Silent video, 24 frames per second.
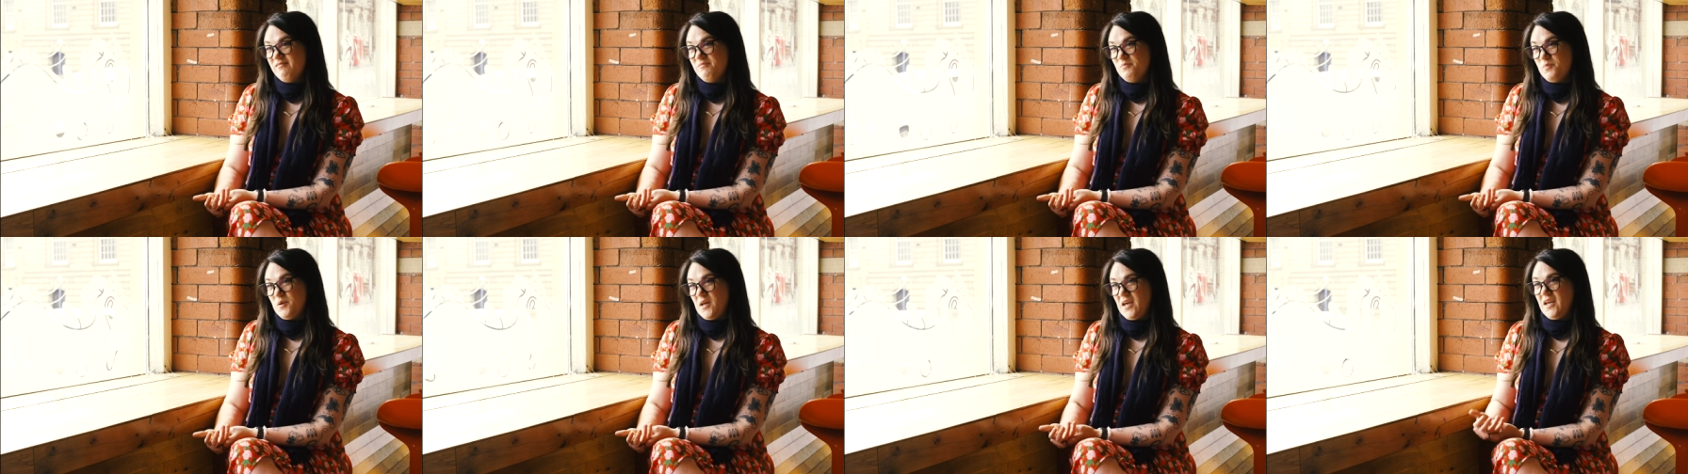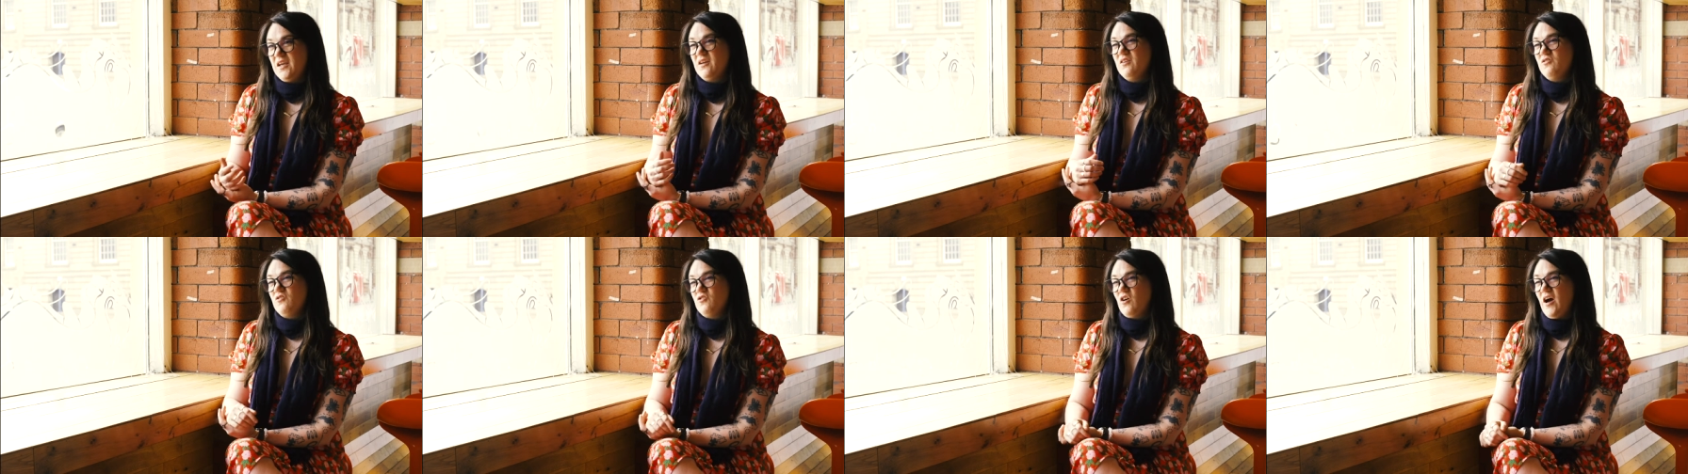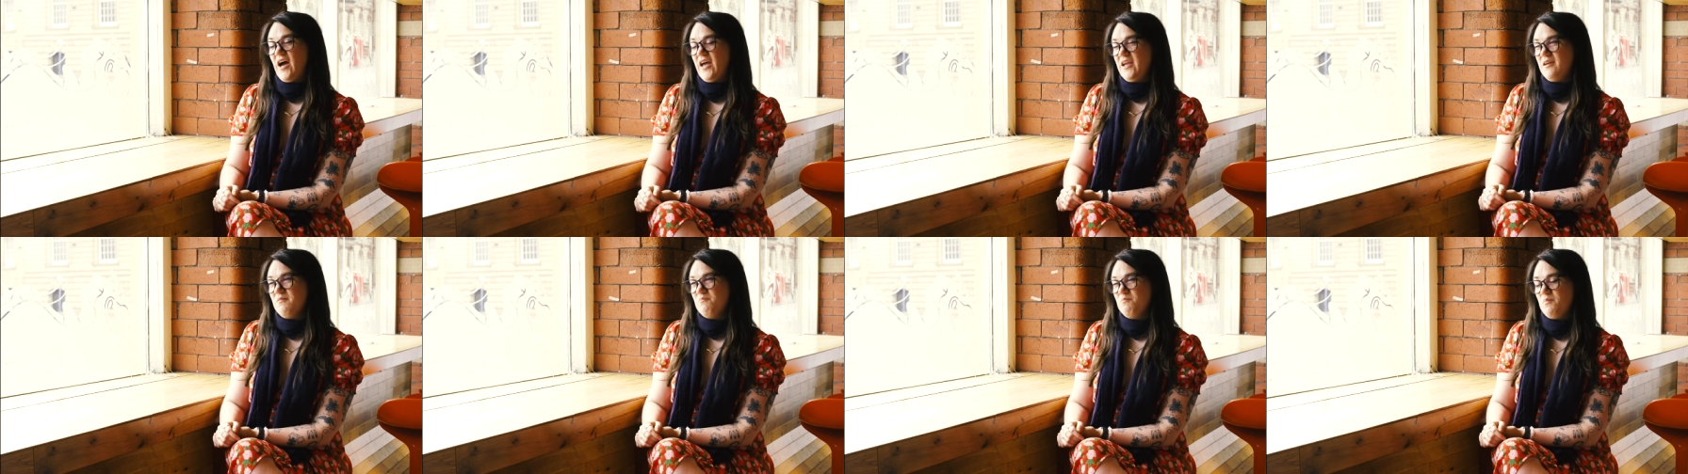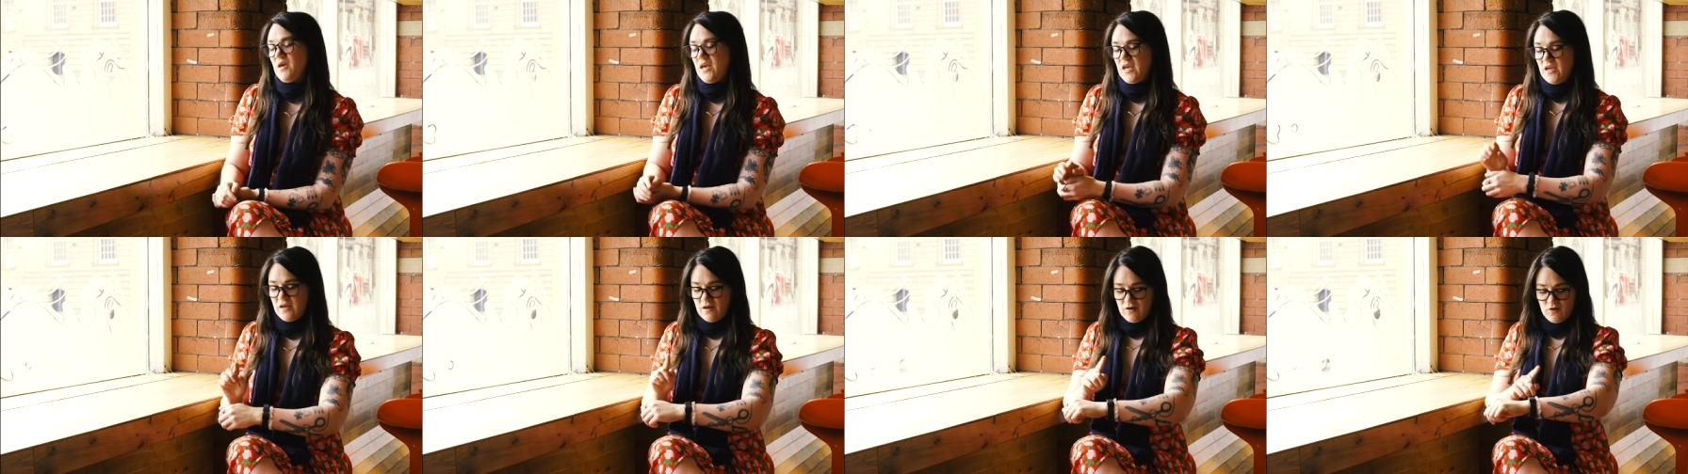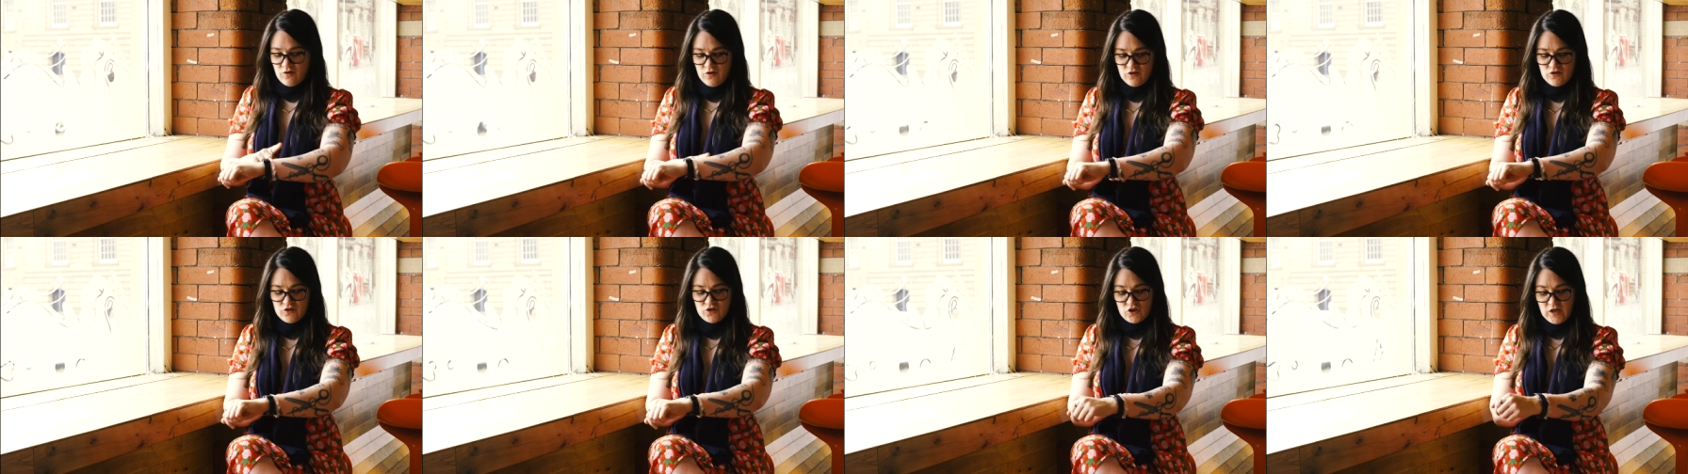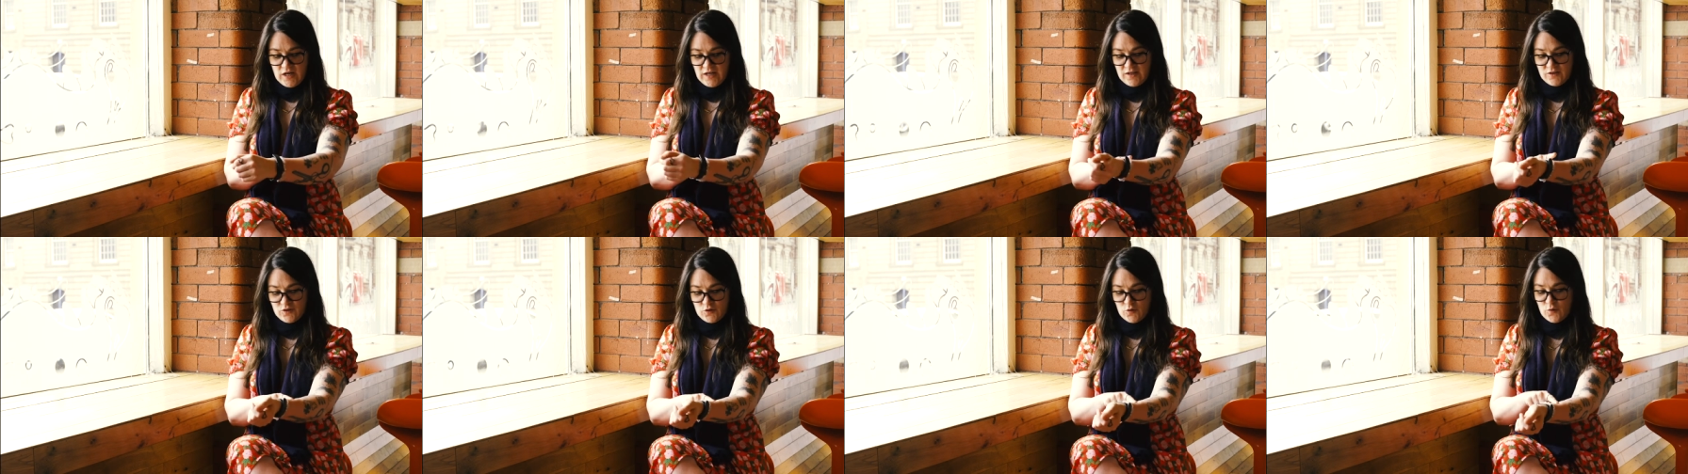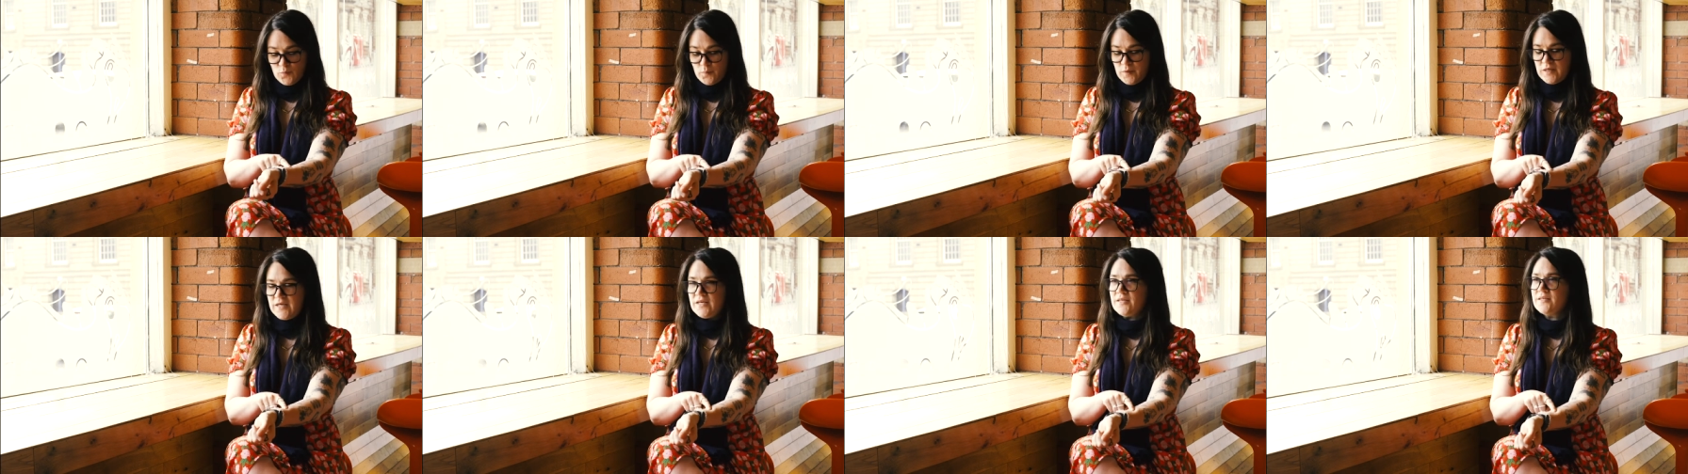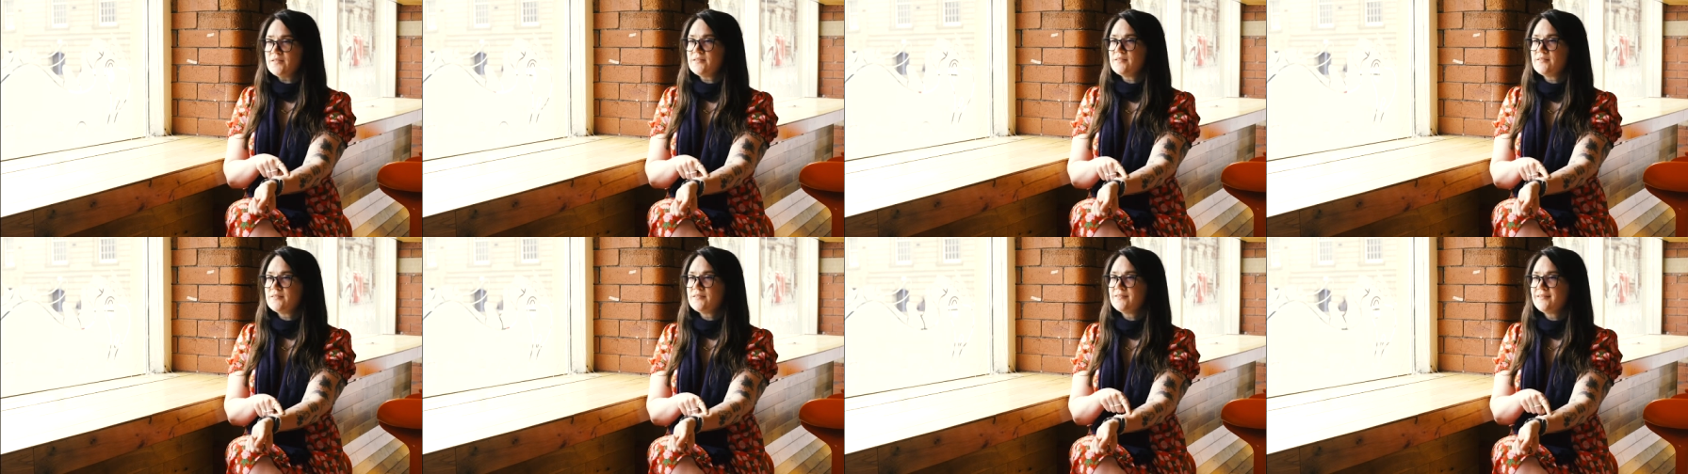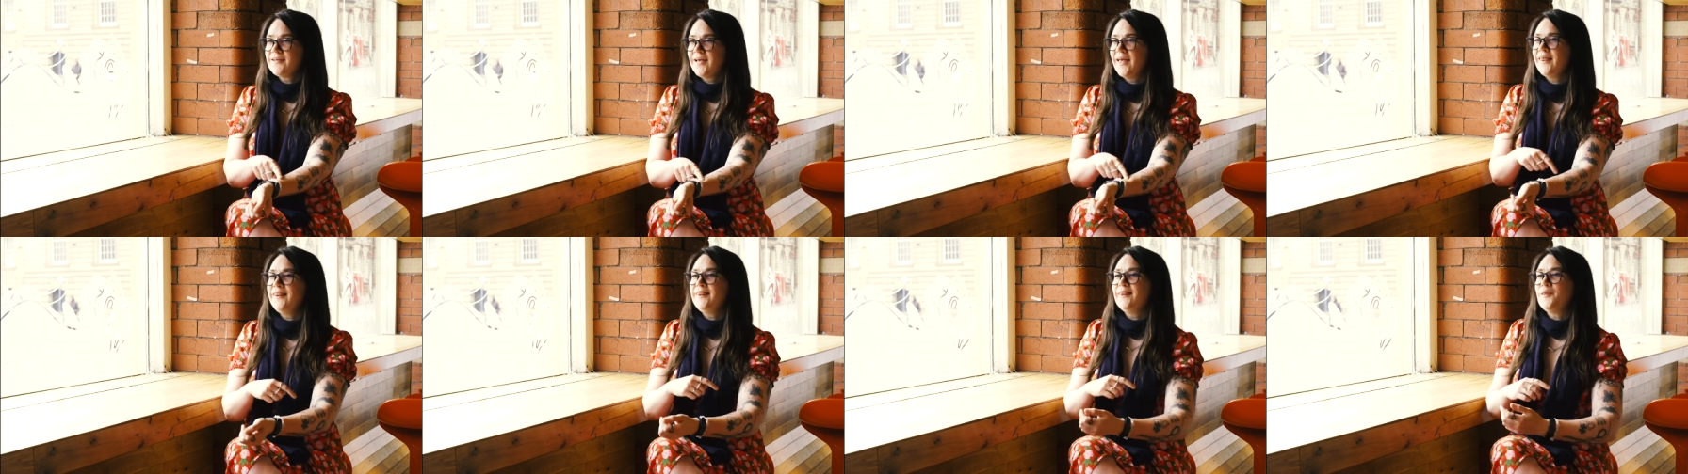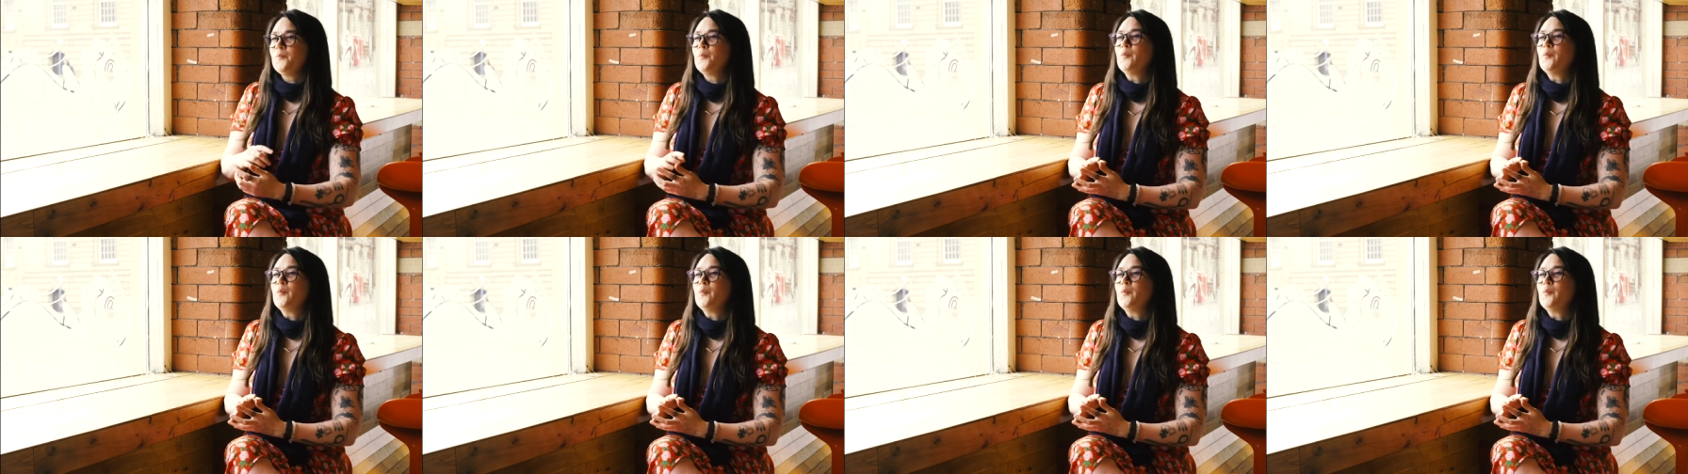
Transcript: but I can try and be a good jigsaw piece in the